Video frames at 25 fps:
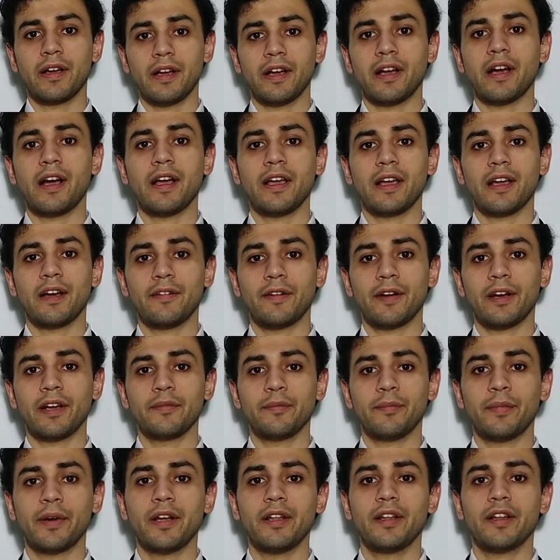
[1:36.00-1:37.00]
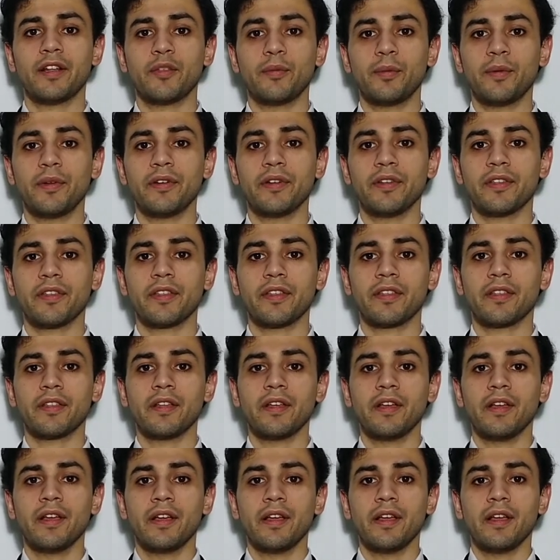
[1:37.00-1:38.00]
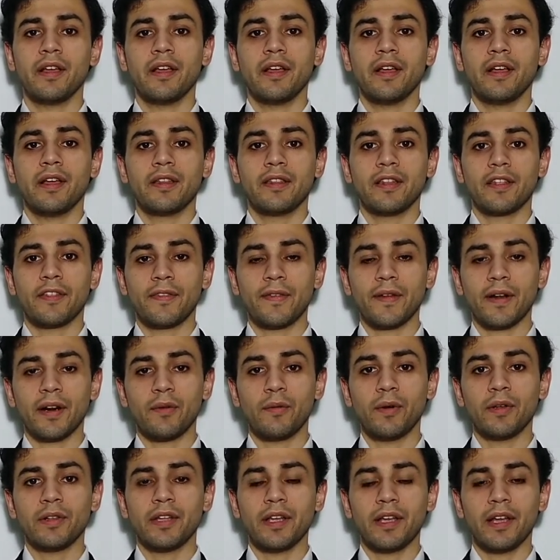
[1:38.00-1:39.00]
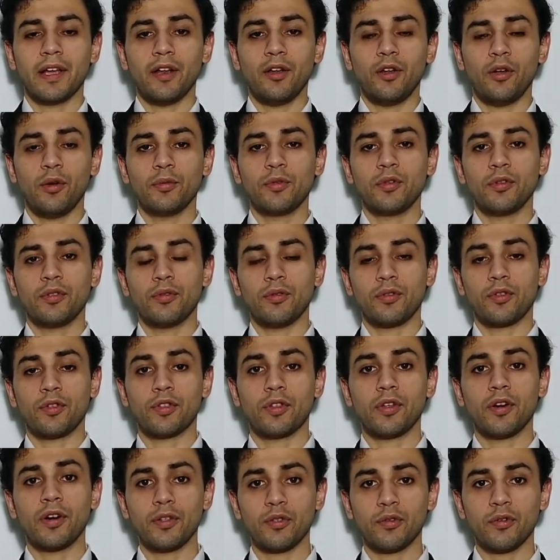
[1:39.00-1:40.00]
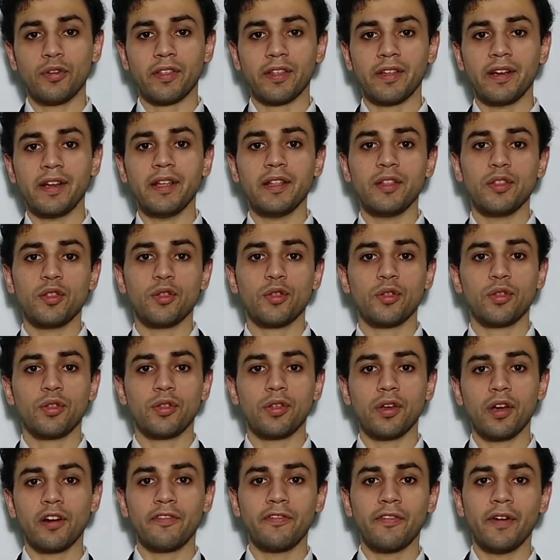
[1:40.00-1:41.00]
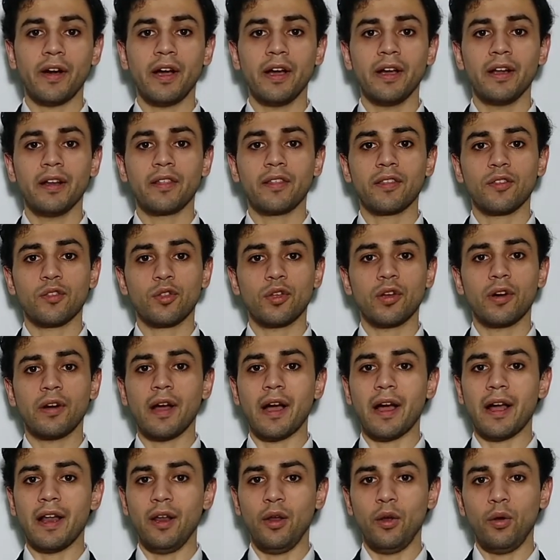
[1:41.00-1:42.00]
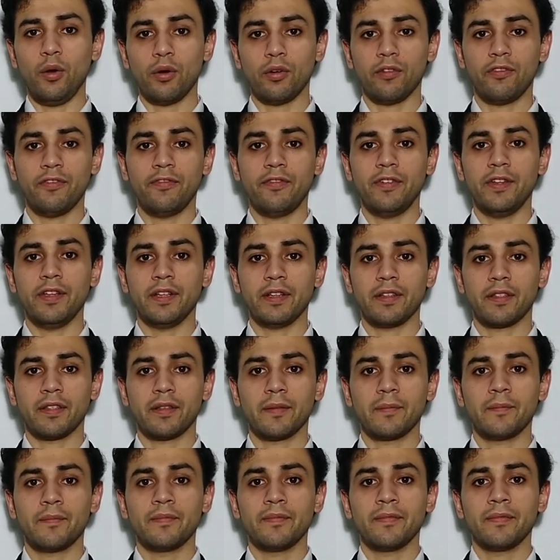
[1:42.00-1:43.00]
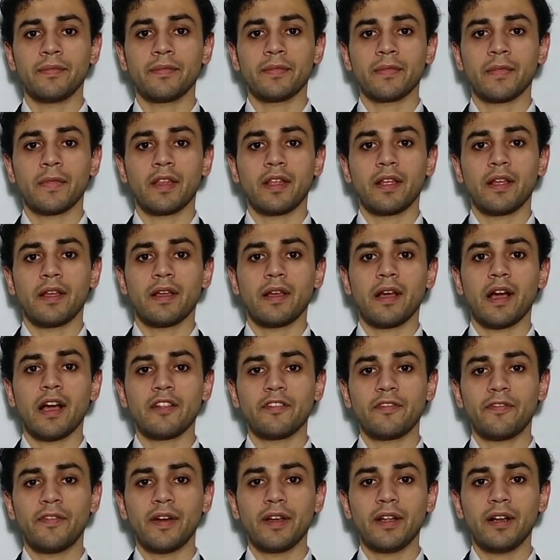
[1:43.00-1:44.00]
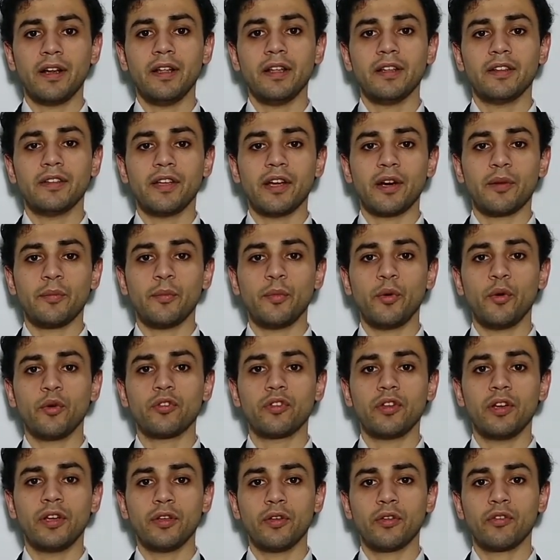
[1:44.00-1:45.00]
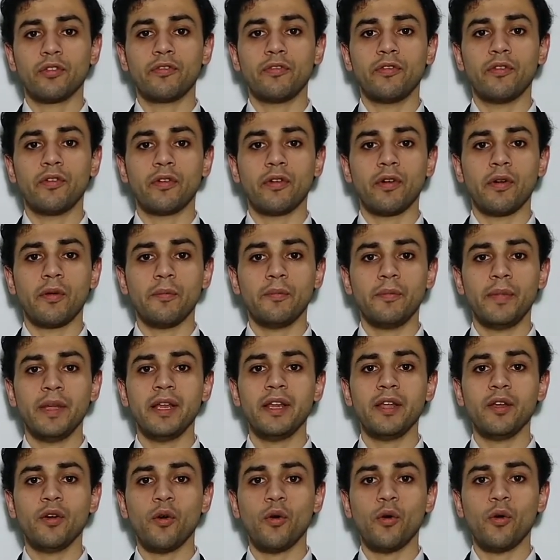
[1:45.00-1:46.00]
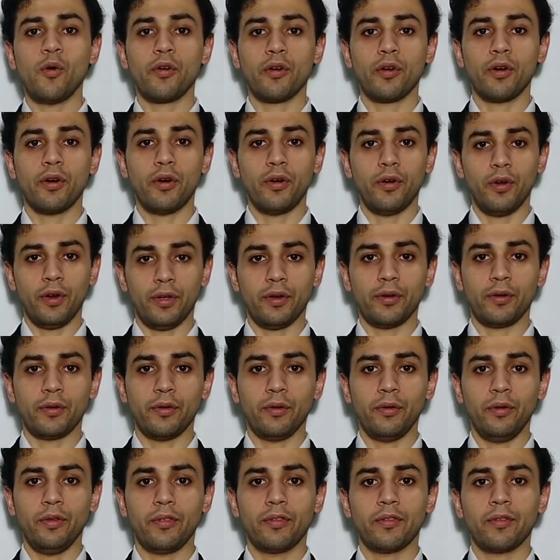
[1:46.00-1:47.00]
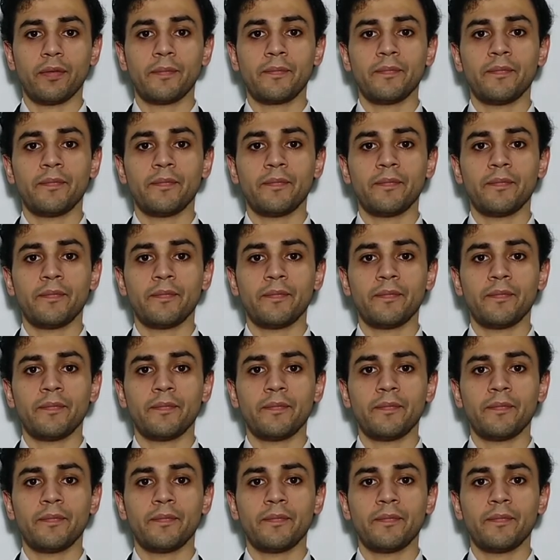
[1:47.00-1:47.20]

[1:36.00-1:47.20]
I have had bad experiences. The third one, they allow you to share your screen, share files, share a lot of things. And finally, they are mostly used for video or audio calls.